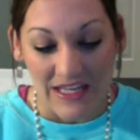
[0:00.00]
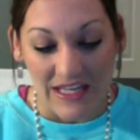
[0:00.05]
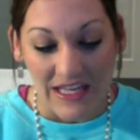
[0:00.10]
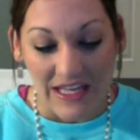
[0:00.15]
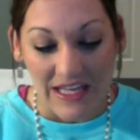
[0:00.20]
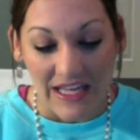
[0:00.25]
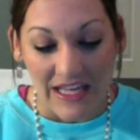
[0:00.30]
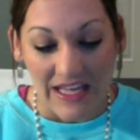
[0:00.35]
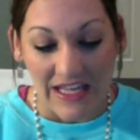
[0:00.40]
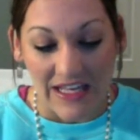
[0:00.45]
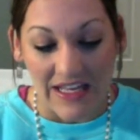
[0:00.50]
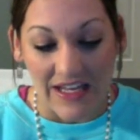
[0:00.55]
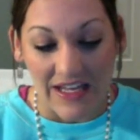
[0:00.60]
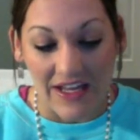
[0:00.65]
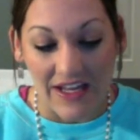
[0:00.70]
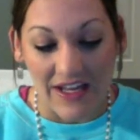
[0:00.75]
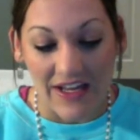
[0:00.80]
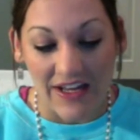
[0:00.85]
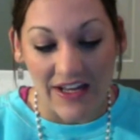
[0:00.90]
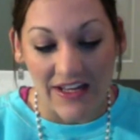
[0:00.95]
And
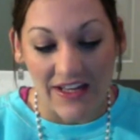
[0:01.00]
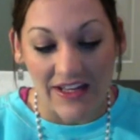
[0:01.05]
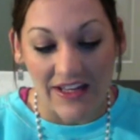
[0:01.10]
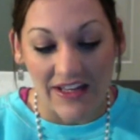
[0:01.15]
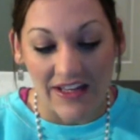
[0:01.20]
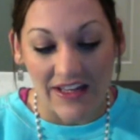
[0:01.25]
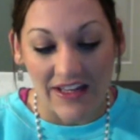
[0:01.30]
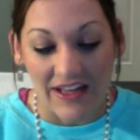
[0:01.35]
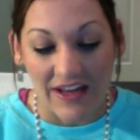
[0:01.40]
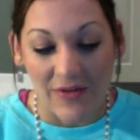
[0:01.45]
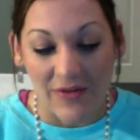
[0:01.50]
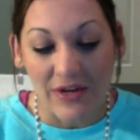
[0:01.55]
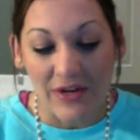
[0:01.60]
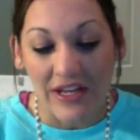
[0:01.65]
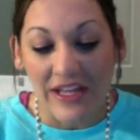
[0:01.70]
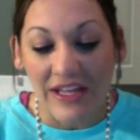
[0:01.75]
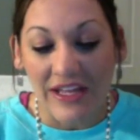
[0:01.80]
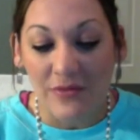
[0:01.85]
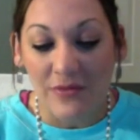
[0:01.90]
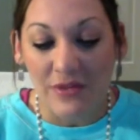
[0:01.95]
I want to
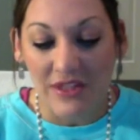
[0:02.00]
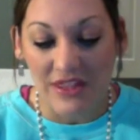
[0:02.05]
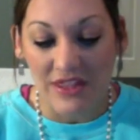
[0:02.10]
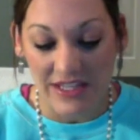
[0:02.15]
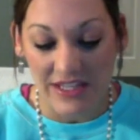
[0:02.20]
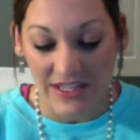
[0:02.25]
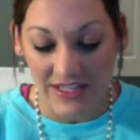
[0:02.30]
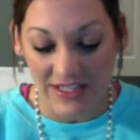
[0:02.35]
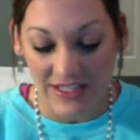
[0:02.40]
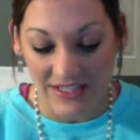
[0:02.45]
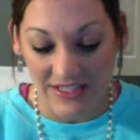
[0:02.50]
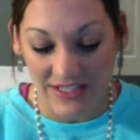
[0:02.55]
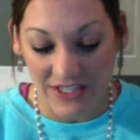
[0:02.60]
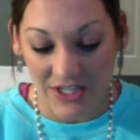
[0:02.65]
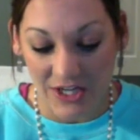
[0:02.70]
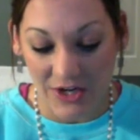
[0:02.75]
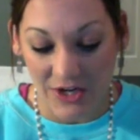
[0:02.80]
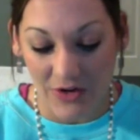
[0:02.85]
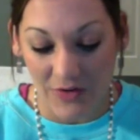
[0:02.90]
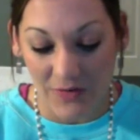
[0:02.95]
end with this.
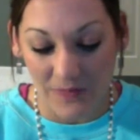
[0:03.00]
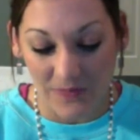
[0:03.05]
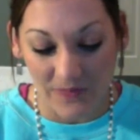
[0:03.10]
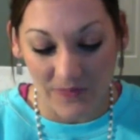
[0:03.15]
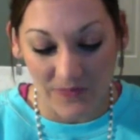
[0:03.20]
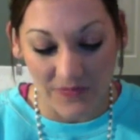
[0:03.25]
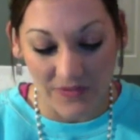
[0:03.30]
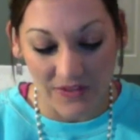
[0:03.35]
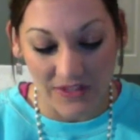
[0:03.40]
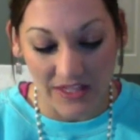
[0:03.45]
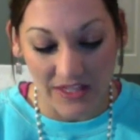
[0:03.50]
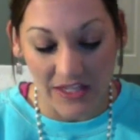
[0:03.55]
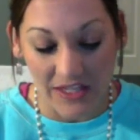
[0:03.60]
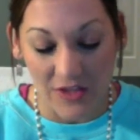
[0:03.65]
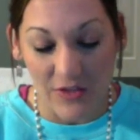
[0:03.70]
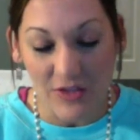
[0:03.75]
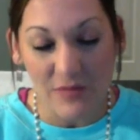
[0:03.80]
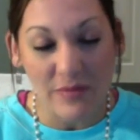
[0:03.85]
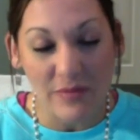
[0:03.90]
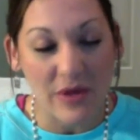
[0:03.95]
He
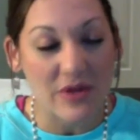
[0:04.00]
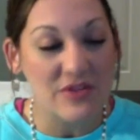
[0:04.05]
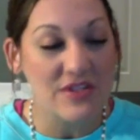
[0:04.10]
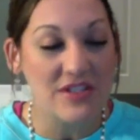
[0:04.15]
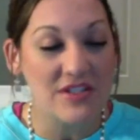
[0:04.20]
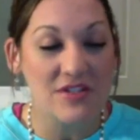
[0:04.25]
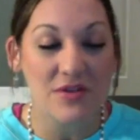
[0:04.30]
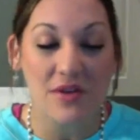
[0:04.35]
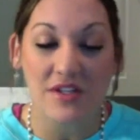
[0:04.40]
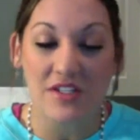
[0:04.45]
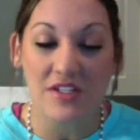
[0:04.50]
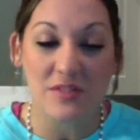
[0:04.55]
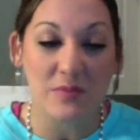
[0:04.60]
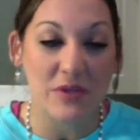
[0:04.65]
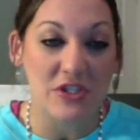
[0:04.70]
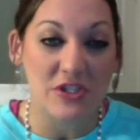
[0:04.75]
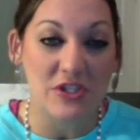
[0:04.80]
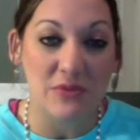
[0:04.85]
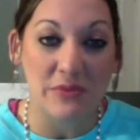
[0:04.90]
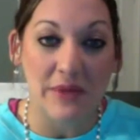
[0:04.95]
used Moses, who had a
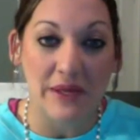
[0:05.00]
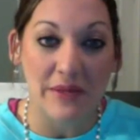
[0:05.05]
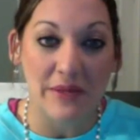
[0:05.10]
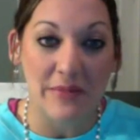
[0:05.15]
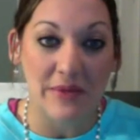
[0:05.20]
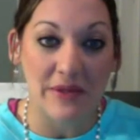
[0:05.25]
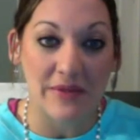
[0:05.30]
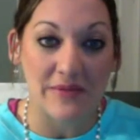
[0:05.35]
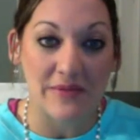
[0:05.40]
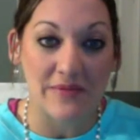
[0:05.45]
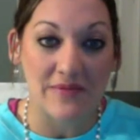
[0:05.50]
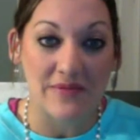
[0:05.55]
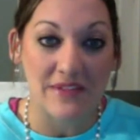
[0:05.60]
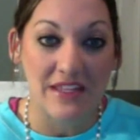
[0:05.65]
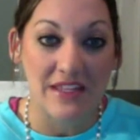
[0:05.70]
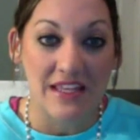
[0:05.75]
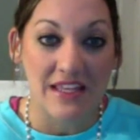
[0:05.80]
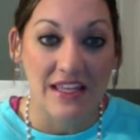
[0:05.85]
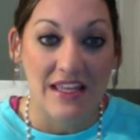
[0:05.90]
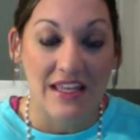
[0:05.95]
speech impediment.
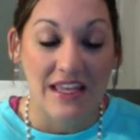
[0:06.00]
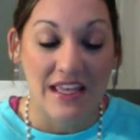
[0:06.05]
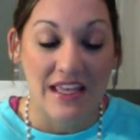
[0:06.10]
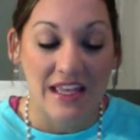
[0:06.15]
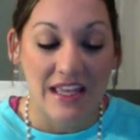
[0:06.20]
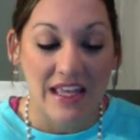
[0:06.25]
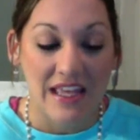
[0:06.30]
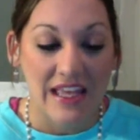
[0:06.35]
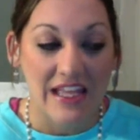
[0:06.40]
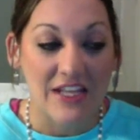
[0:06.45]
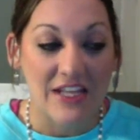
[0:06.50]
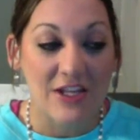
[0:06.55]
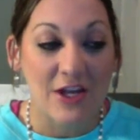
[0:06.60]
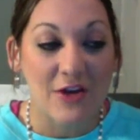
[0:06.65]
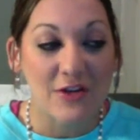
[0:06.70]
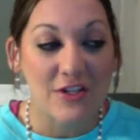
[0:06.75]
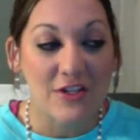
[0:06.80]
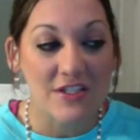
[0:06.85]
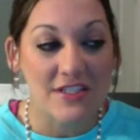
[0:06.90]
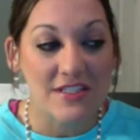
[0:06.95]
He
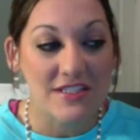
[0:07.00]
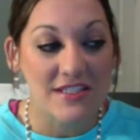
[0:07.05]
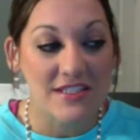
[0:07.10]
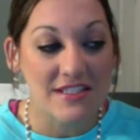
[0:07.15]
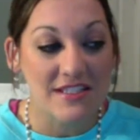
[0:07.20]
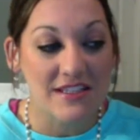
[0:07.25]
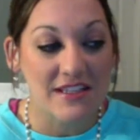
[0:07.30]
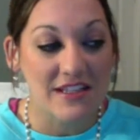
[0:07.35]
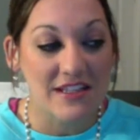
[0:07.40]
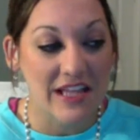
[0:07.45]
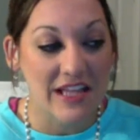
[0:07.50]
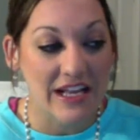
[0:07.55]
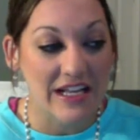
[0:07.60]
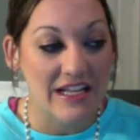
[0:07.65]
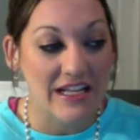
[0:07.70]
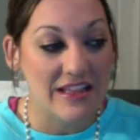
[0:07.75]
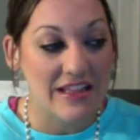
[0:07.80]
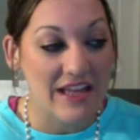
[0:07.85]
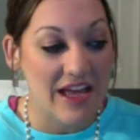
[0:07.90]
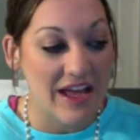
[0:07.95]
noticed the lady
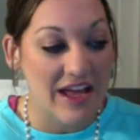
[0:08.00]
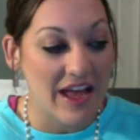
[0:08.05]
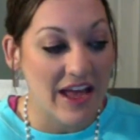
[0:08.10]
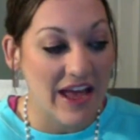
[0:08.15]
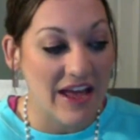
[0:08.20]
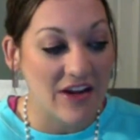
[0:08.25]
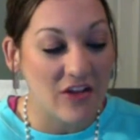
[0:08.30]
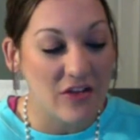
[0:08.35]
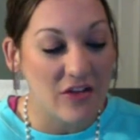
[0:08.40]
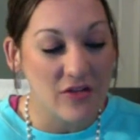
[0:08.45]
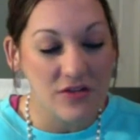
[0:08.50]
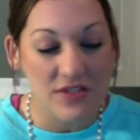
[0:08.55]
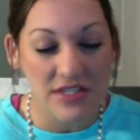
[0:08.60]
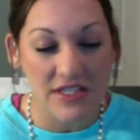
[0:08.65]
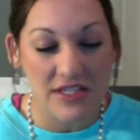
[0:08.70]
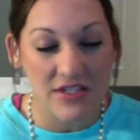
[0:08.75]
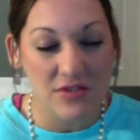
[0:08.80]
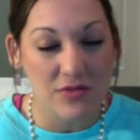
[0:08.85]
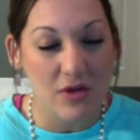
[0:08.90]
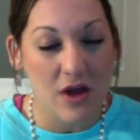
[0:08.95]
that had all those
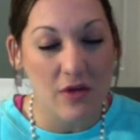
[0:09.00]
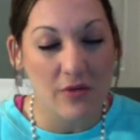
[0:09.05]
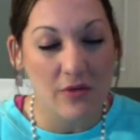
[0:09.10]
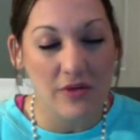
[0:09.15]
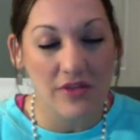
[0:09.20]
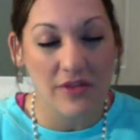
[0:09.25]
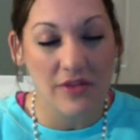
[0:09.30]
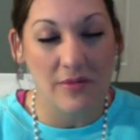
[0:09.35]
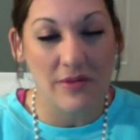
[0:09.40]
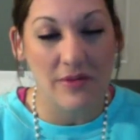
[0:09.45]
things wrong with him, and